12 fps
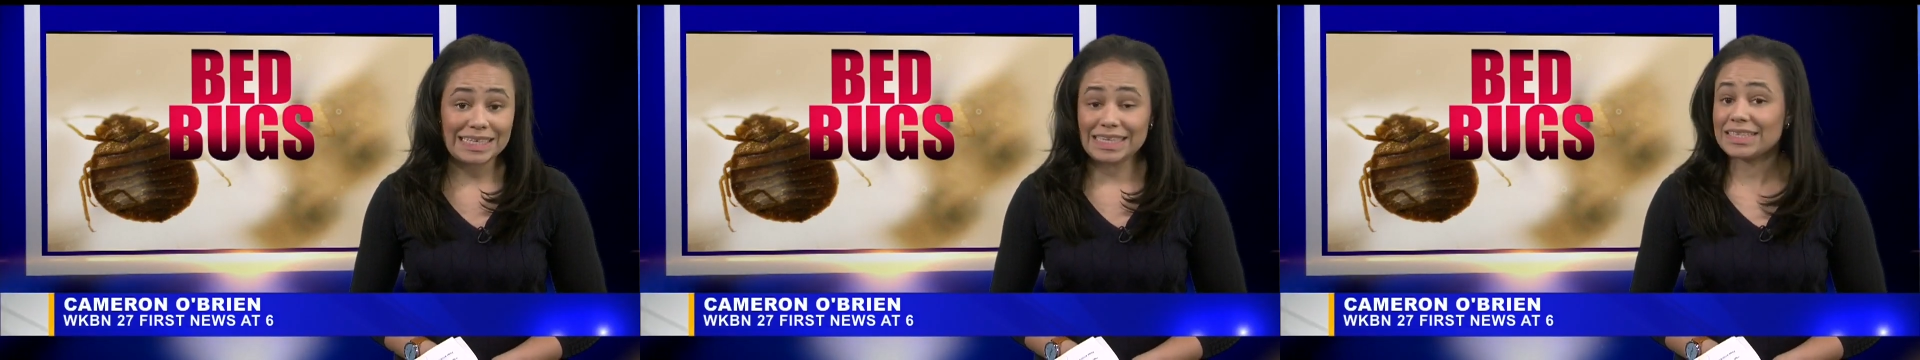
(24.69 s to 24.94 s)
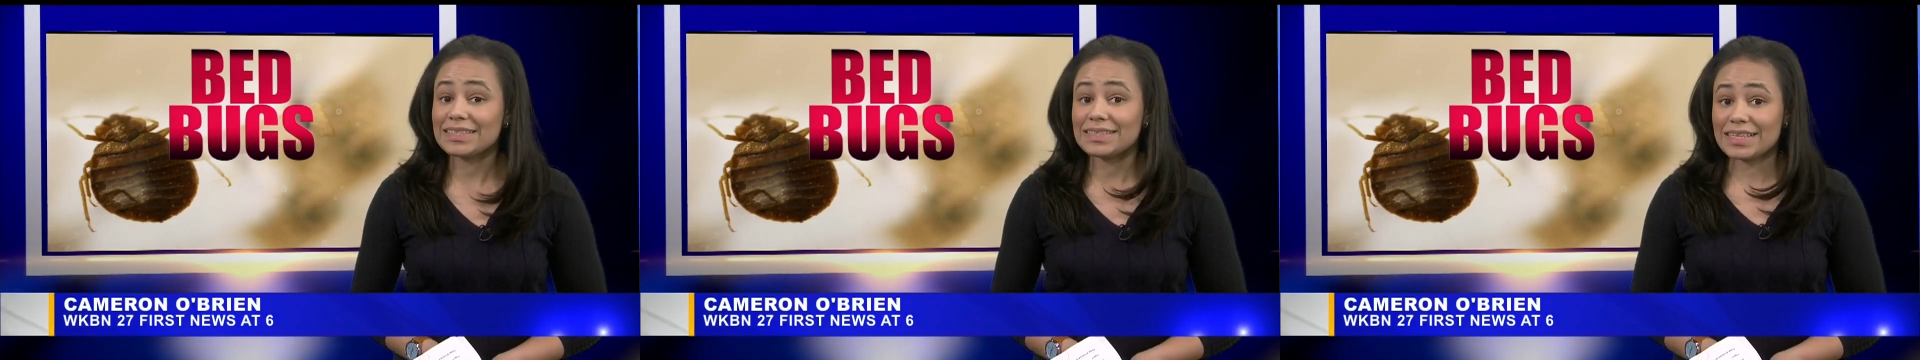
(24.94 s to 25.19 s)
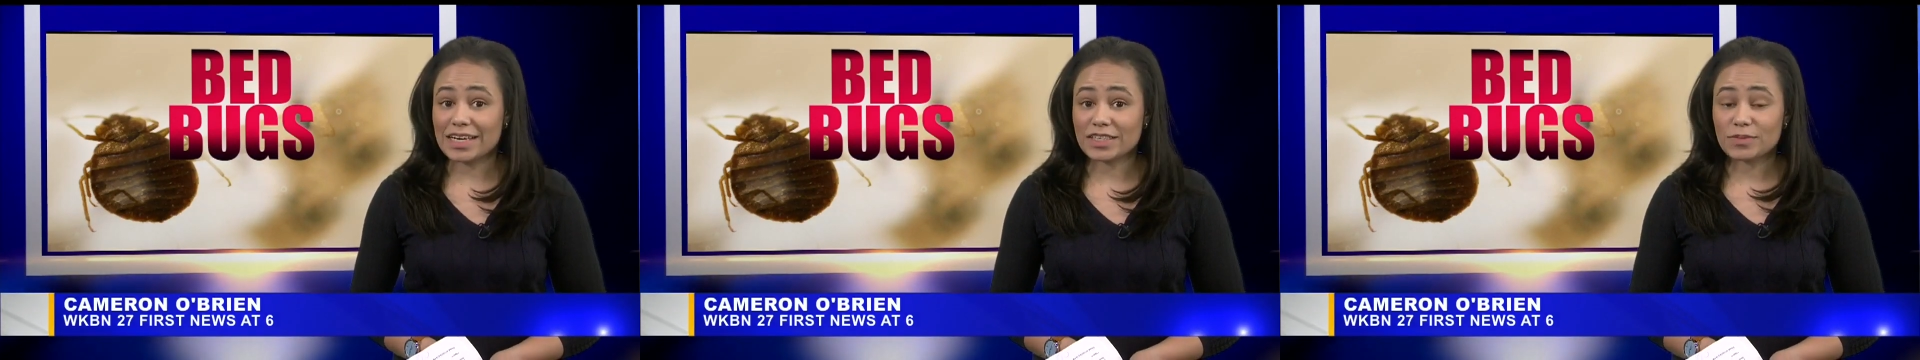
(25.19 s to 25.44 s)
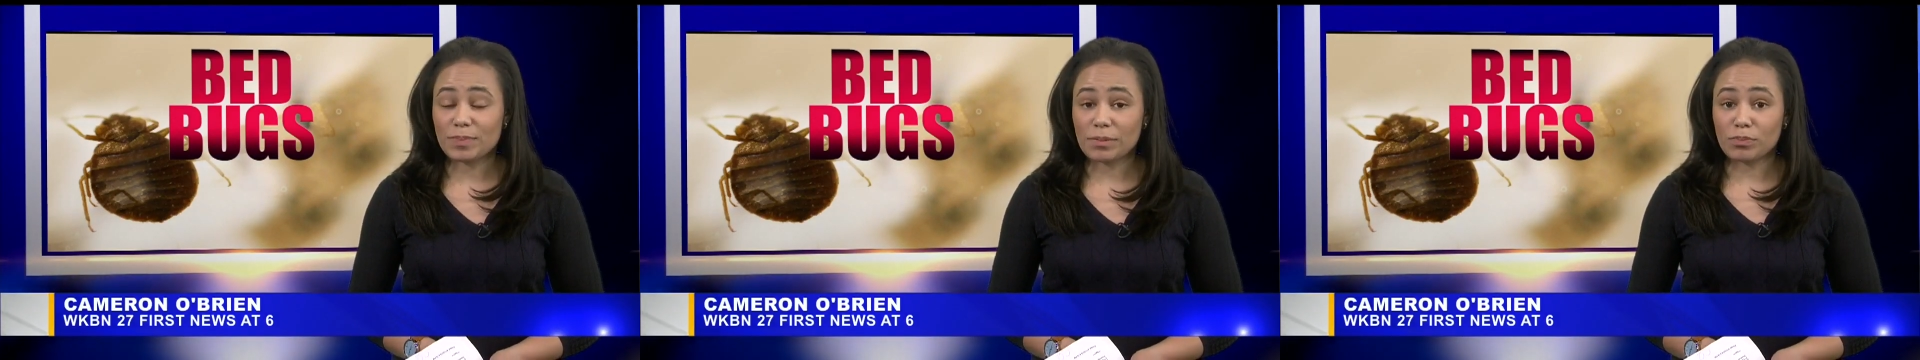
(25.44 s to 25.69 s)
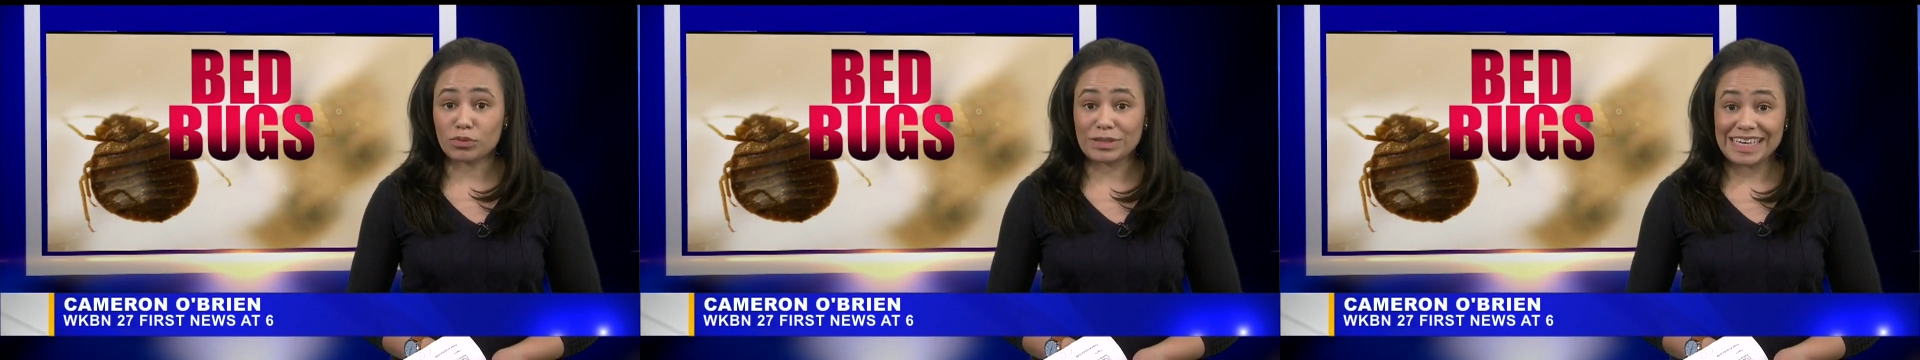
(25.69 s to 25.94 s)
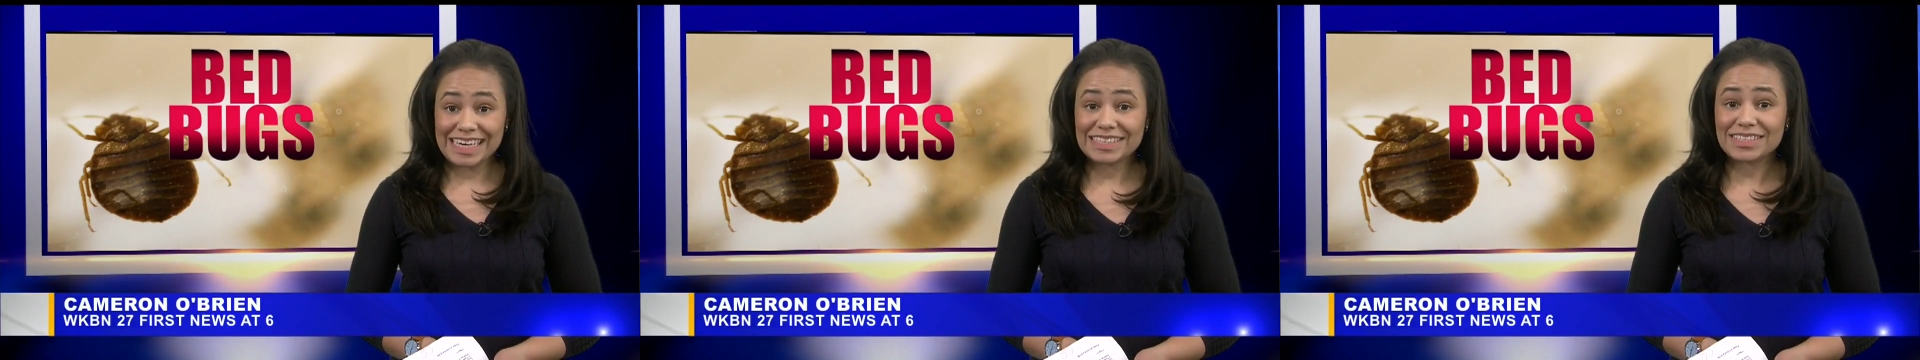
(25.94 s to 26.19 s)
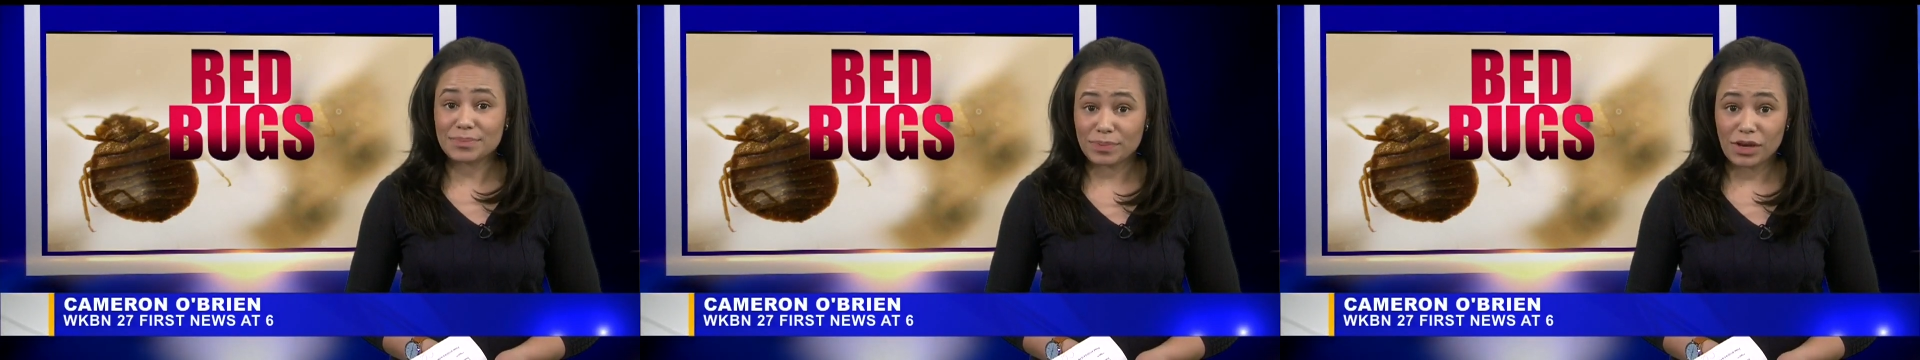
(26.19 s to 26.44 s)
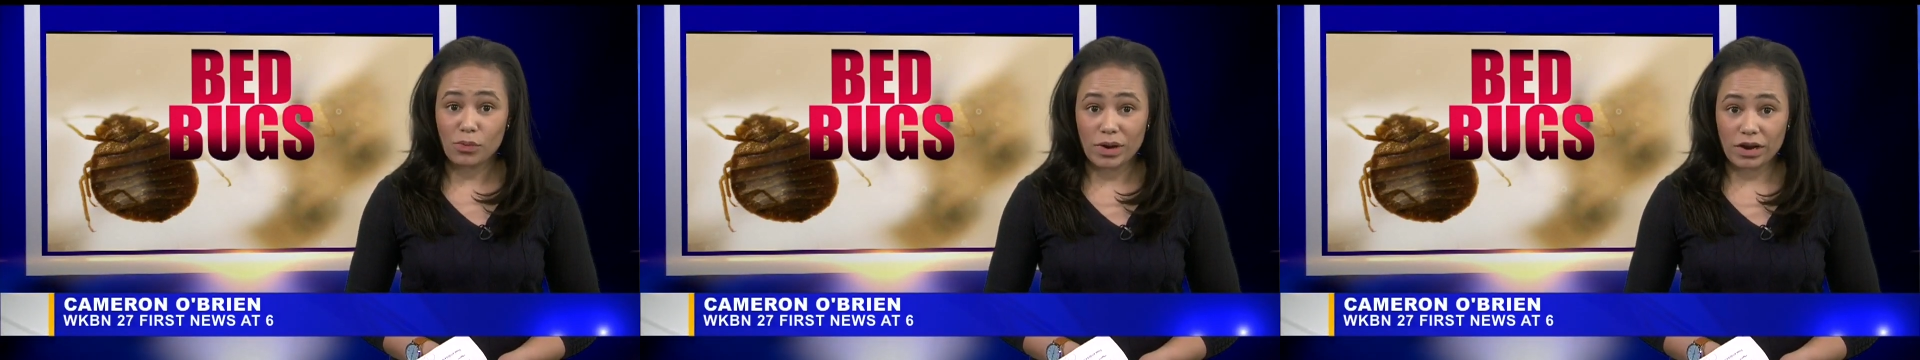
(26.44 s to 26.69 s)
He says people need to
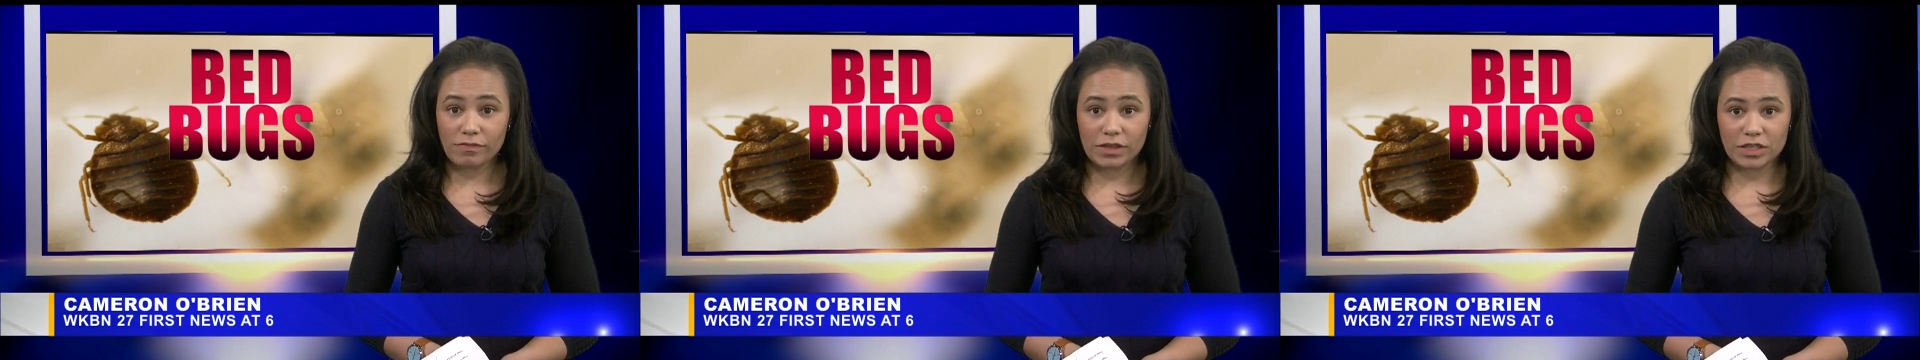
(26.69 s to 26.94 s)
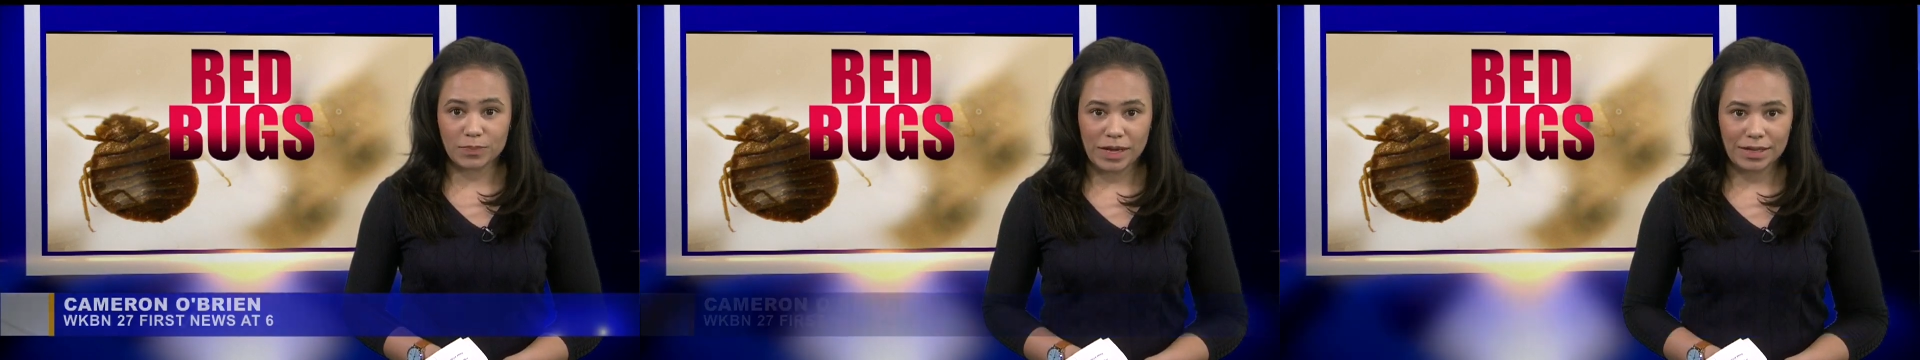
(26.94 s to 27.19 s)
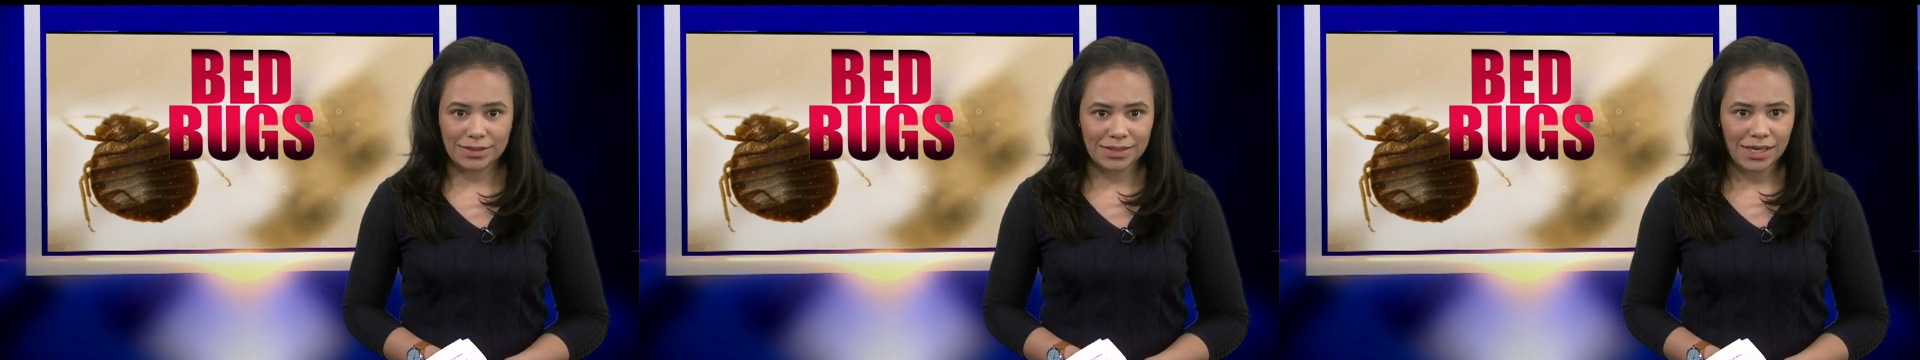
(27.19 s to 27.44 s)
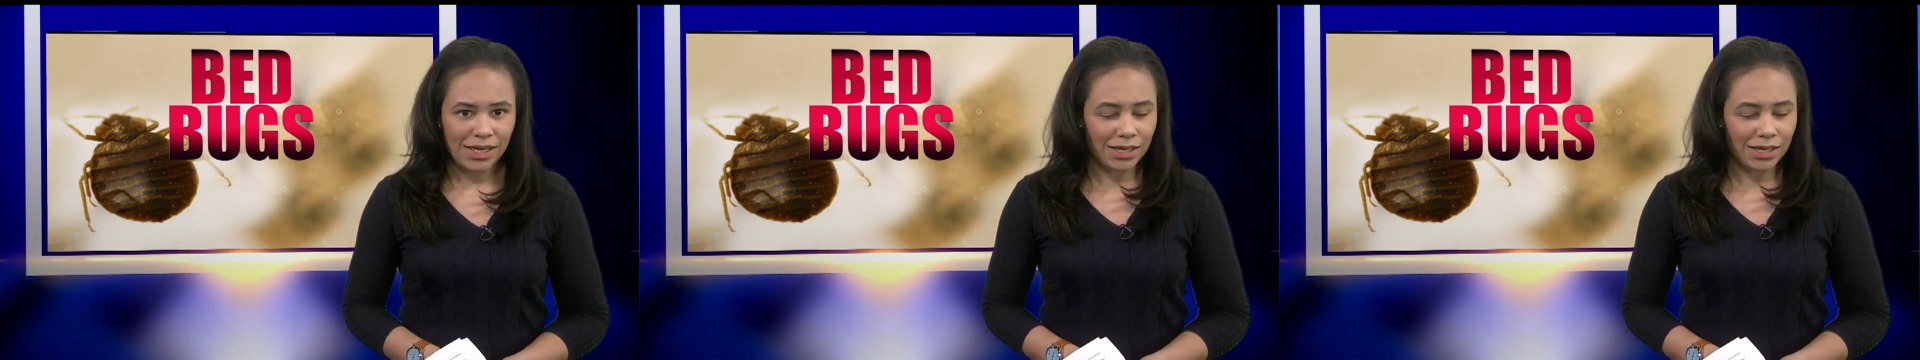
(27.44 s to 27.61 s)
be aware of these pests,